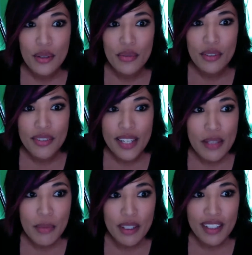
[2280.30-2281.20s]
for
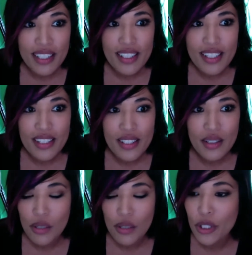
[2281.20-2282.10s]
Facebook, it's
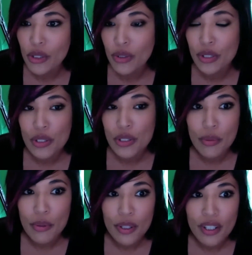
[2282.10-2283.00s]
they want to show their
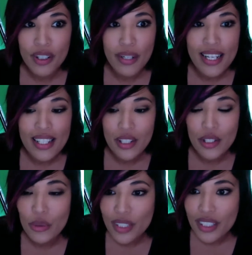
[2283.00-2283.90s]
support, whereas on
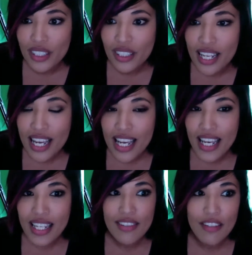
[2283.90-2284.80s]
Twitter,
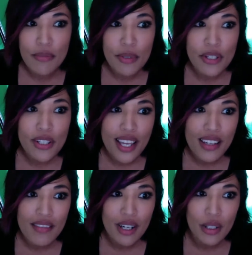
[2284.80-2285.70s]

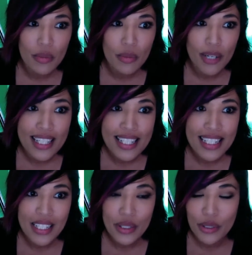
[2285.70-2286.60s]
85% follow brands to
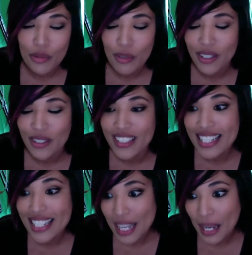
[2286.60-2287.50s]
get a coupon or a
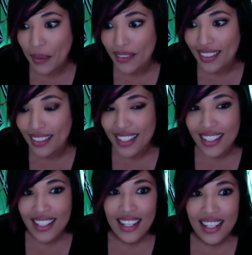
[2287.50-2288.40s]
discount.
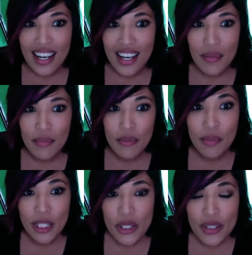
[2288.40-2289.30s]
For
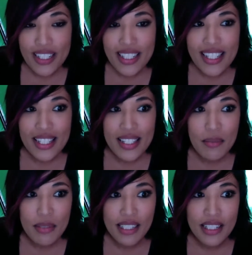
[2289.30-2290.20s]
Pinterest,
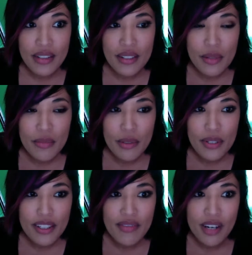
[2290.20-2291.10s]
millennials
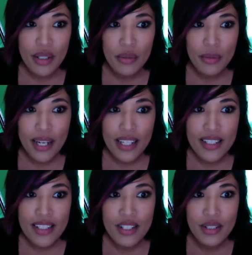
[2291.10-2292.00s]
mostly follow
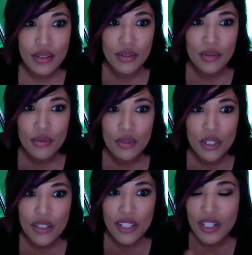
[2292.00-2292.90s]
brands to
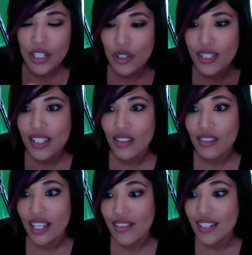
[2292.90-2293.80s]
share their interests and their
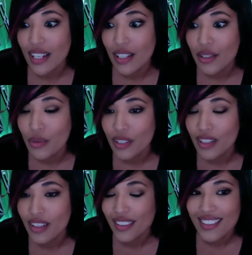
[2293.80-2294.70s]
lifestyles with
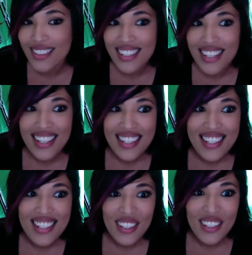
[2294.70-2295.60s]
others.
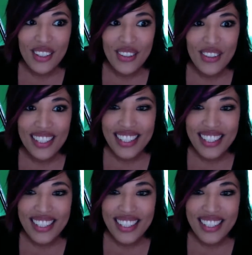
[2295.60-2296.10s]
So